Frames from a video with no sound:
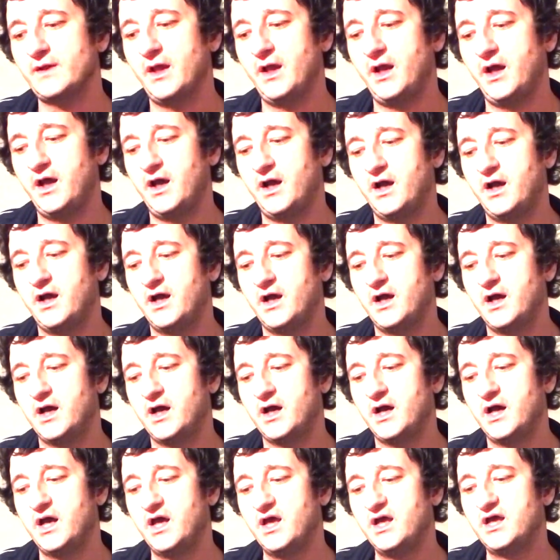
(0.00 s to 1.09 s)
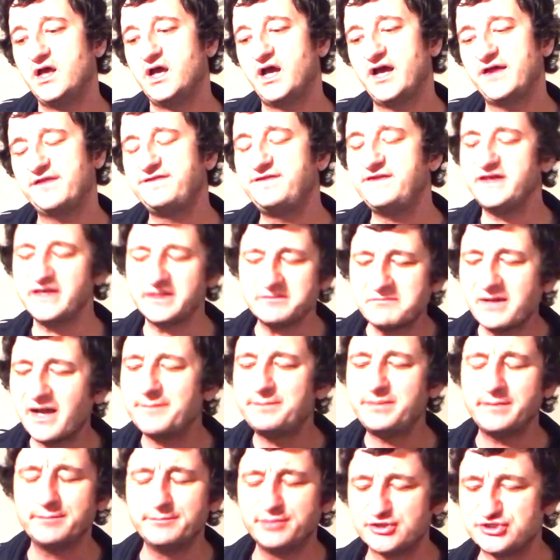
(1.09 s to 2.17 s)
I think it might
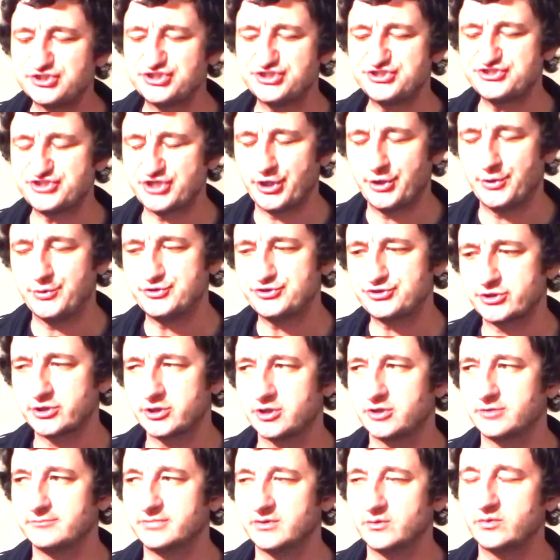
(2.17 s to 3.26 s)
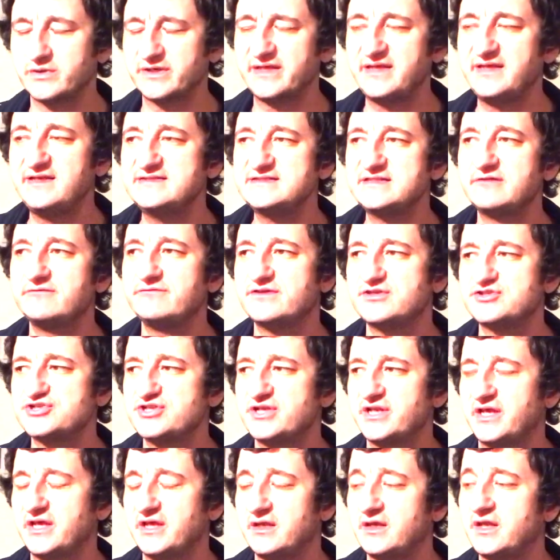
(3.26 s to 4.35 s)
be Bookchin's own term, but what he's
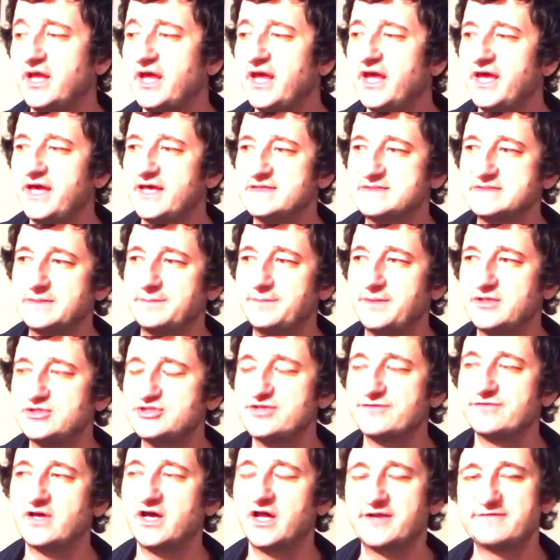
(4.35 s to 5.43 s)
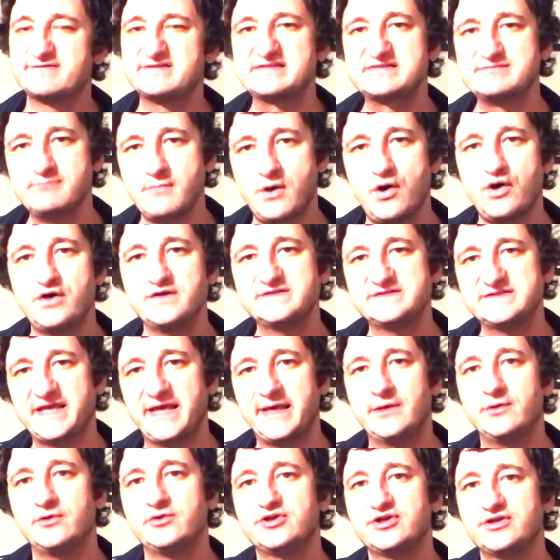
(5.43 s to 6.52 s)
envisioning is a bunch of kind of
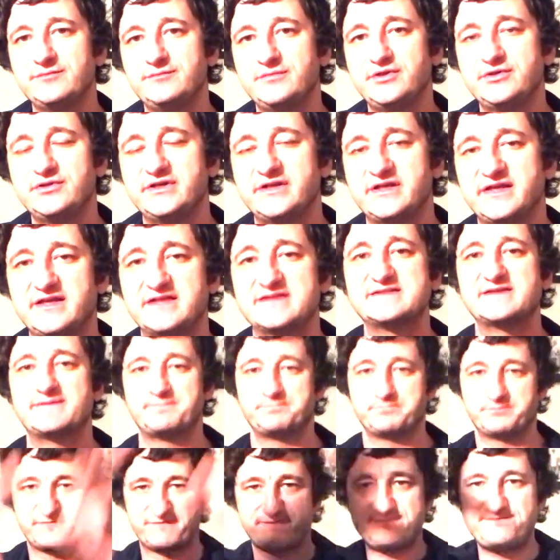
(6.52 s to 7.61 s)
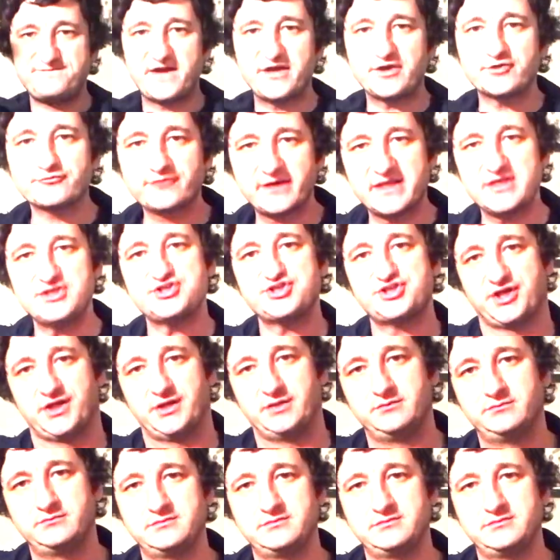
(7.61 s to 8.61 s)
small-scale communities, a federation,